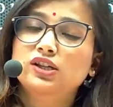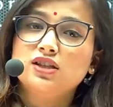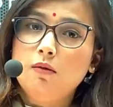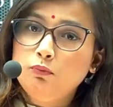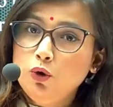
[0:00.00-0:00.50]
is
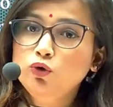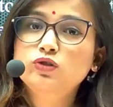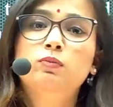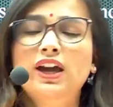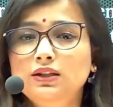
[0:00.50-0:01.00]

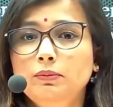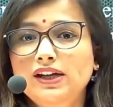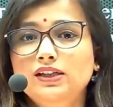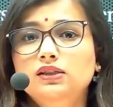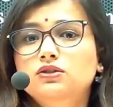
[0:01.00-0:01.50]
opposed by the
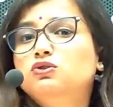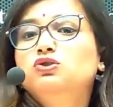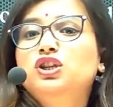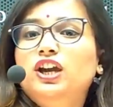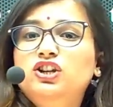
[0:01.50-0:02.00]
medical
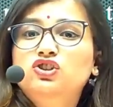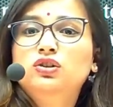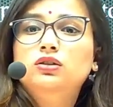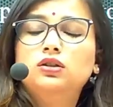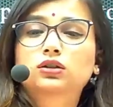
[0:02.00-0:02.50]

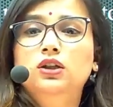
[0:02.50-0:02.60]
association,